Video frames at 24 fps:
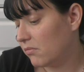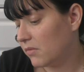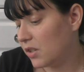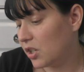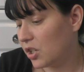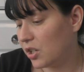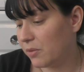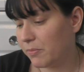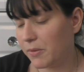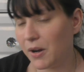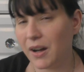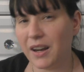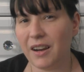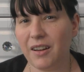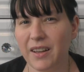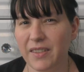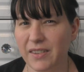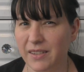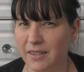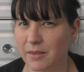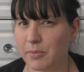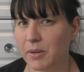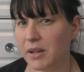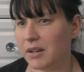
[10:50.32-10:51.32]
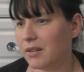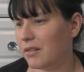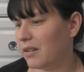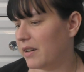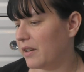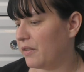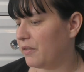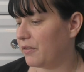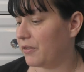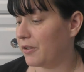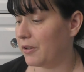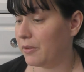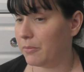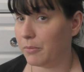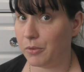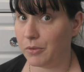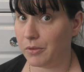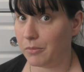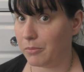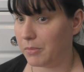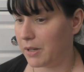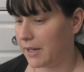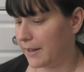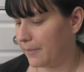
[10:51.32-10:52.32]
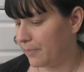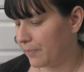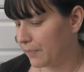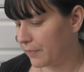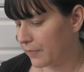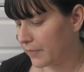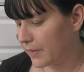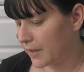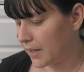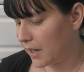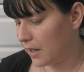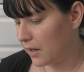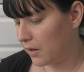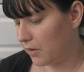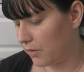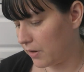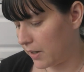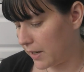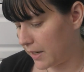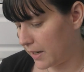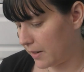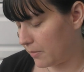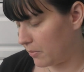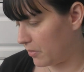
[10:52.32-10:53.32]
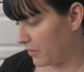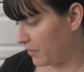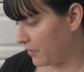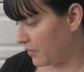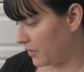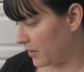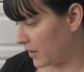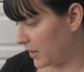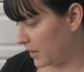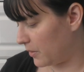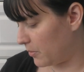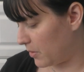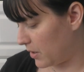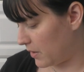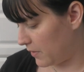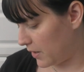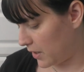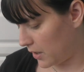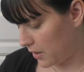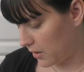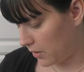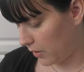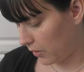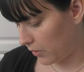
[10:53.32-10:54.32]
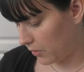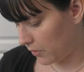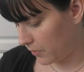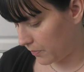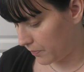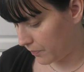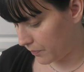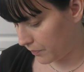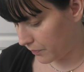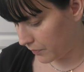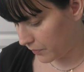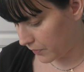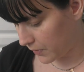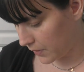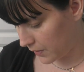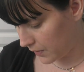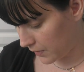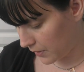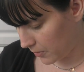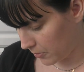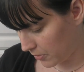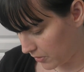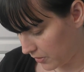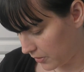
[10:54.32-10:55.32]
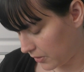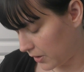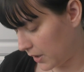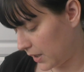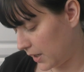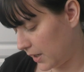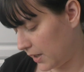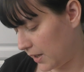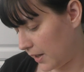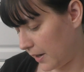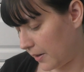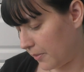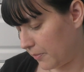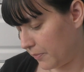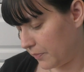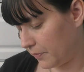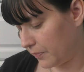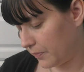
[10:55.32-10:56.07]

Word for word: she might like the smell of grapefruit more than me. All right, number three. Where are you? This number three? Yeah.